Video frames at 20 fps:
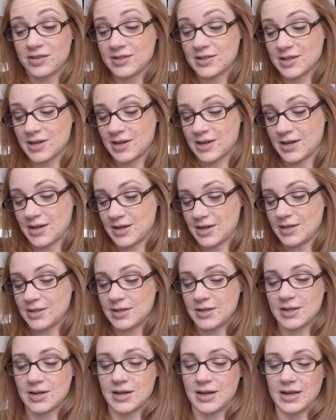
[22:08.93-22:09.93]
design
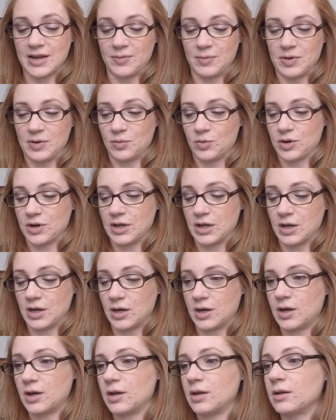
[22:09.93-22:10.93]
that I have been working
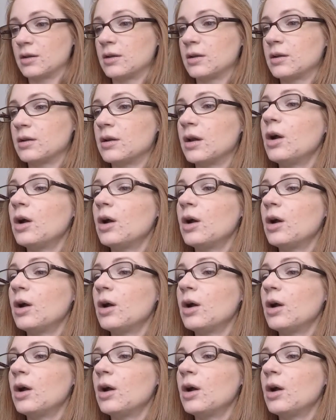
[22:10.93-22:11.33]
on.